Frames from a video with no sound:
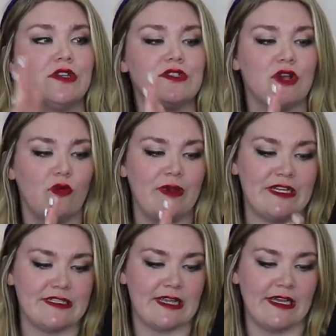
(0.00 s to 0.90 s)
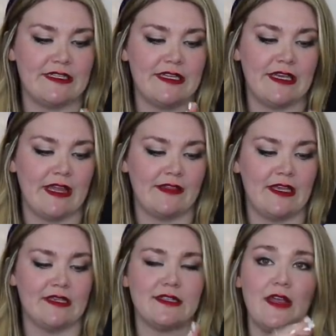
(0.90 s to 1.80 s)
So we decided to get
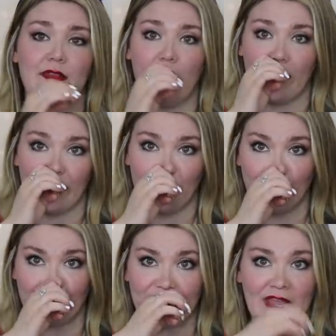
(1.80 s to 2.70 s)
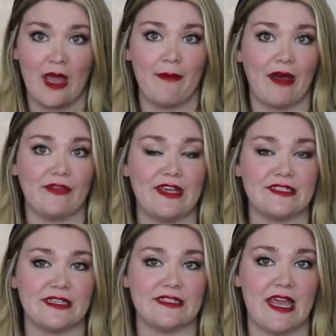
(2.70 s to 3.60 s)
these. And the other cool thing about
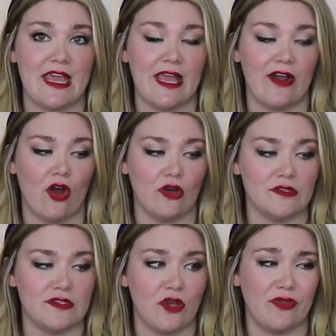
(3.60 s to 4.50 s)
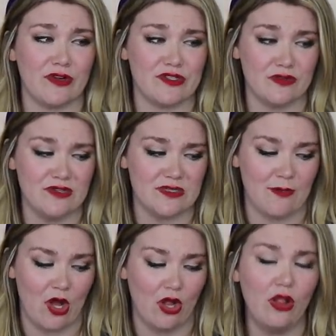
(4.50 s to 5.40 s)
these is they can also, they're so
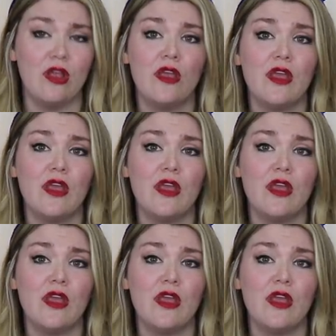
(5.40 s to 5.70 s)
small